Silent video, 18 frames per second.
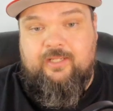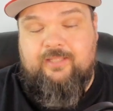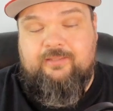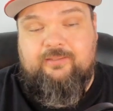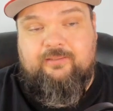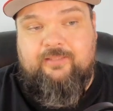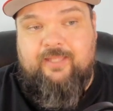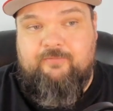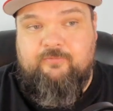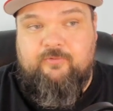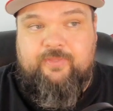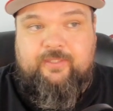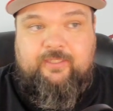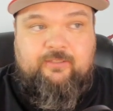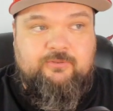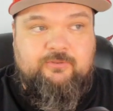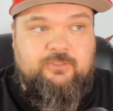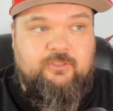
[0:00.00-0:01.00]
it at the level that
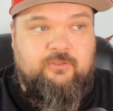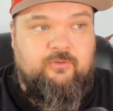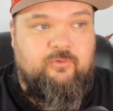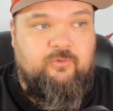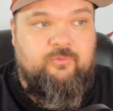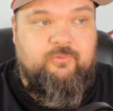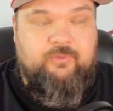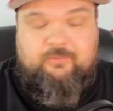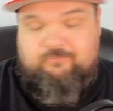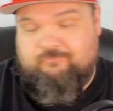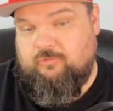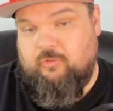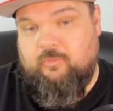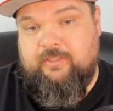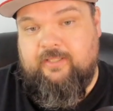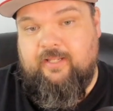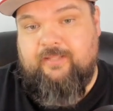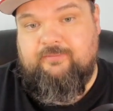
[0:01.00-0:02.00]
he used to do in
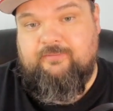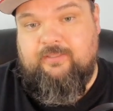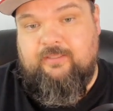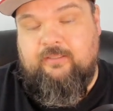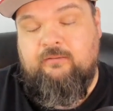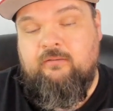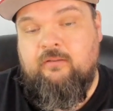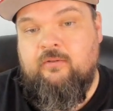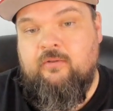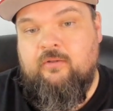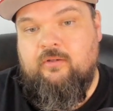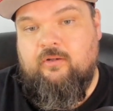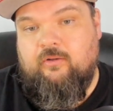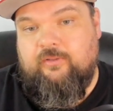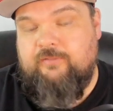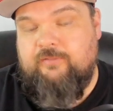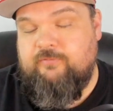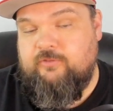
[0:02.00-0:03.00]
2019
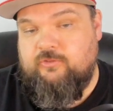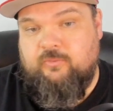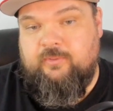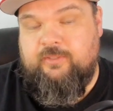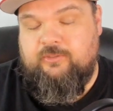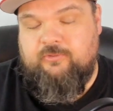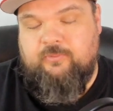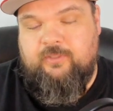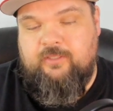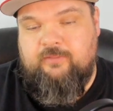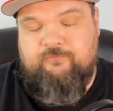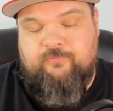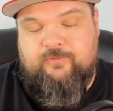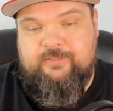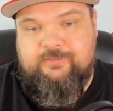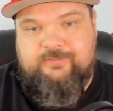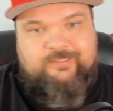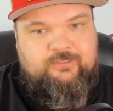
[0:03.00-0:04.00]
or even 2020,
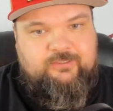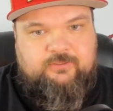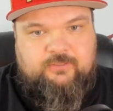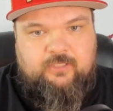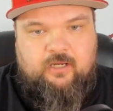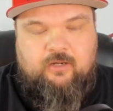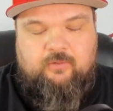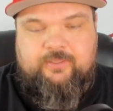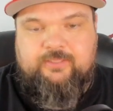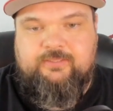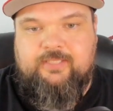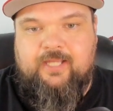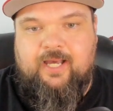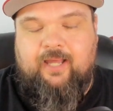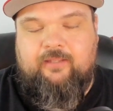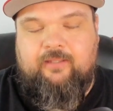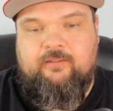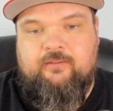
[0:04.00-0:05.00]
for instance? No, he's
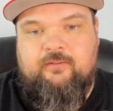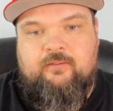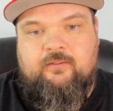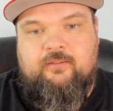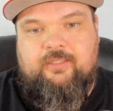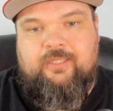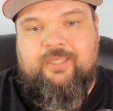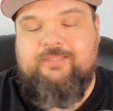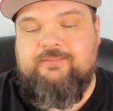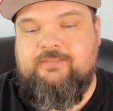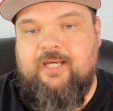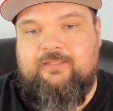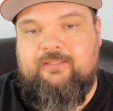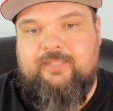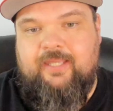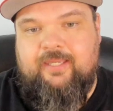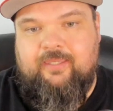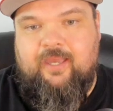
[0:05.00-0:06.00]
not. He's
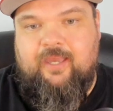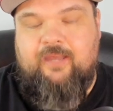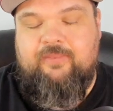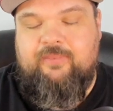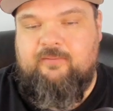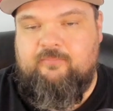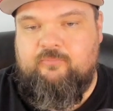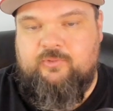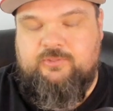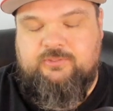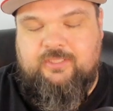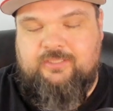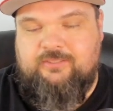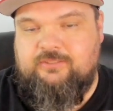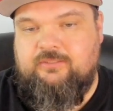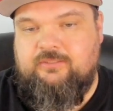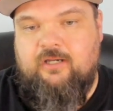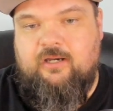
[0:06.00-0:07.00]
not that guy that was a
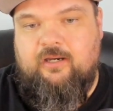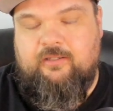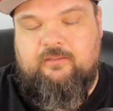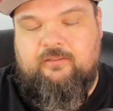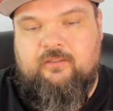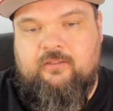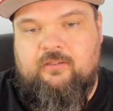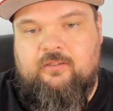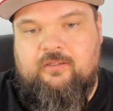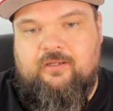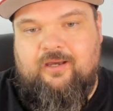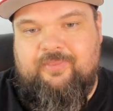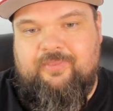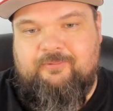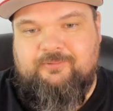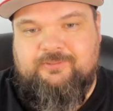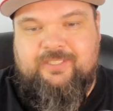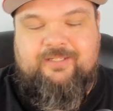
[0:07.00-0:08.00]
stud
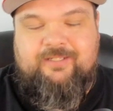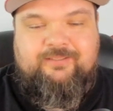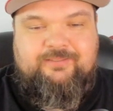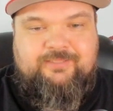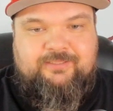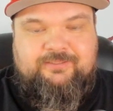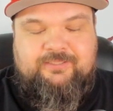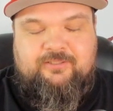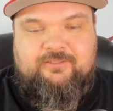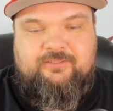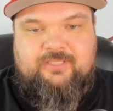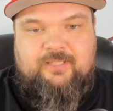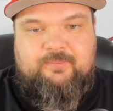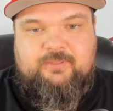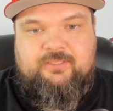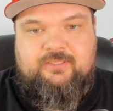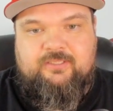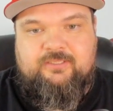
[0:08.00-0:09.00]
that was getting 6
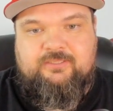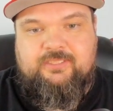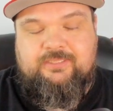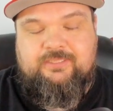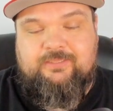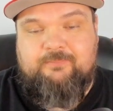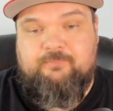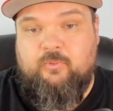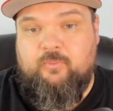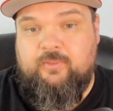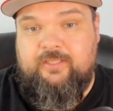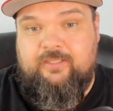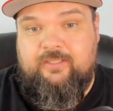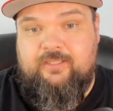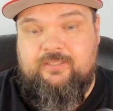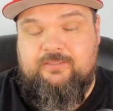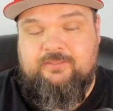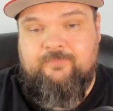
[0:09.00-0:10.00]
interceptions in the season. But what
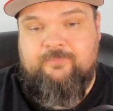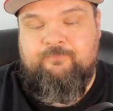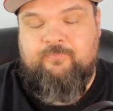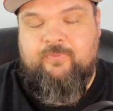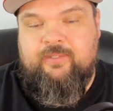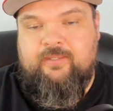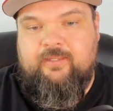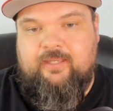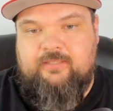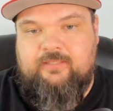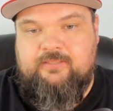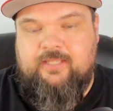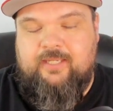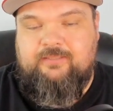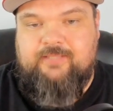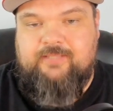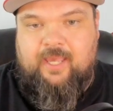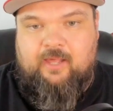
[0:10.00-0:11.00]
he is
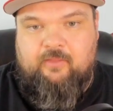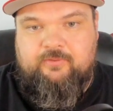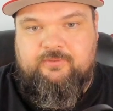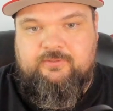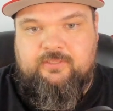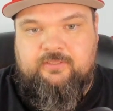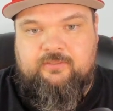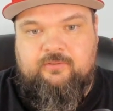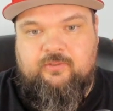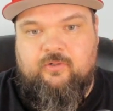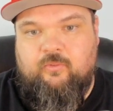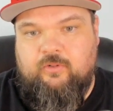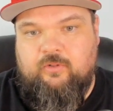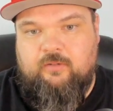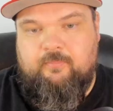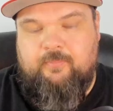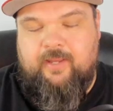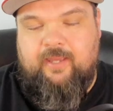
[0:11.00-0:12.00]
a talented
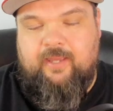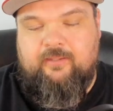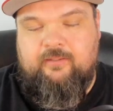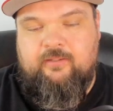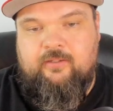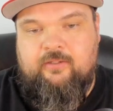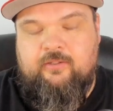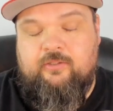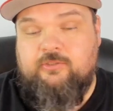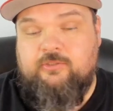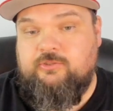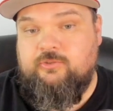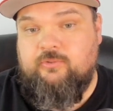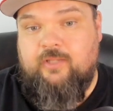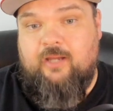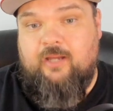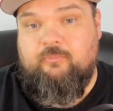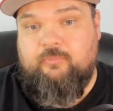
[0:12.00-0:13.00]
cornerback who
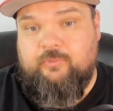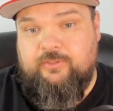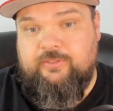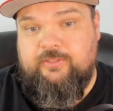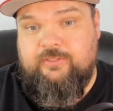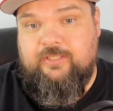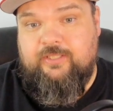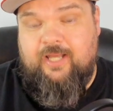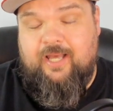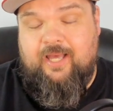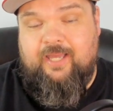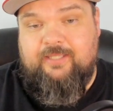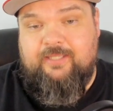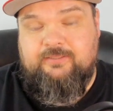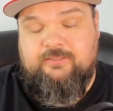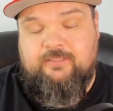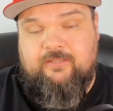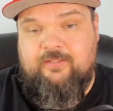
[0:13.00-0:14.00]
still got really good
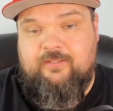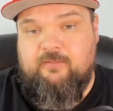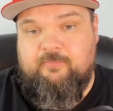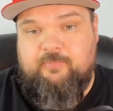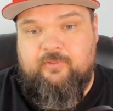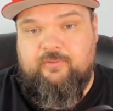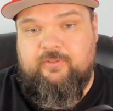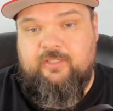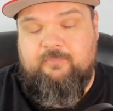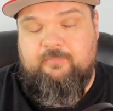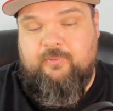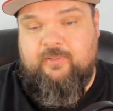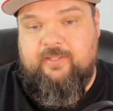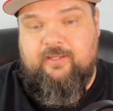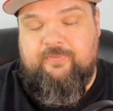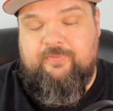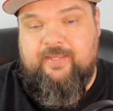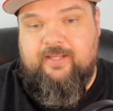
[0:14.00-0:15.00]
eyes and the ability to
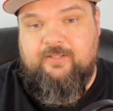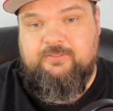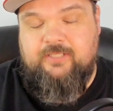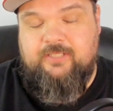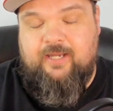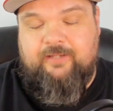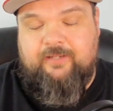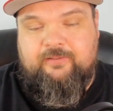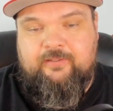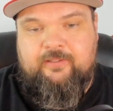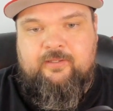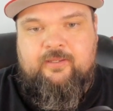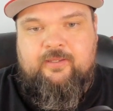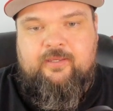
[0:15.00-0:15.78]
play on the outside.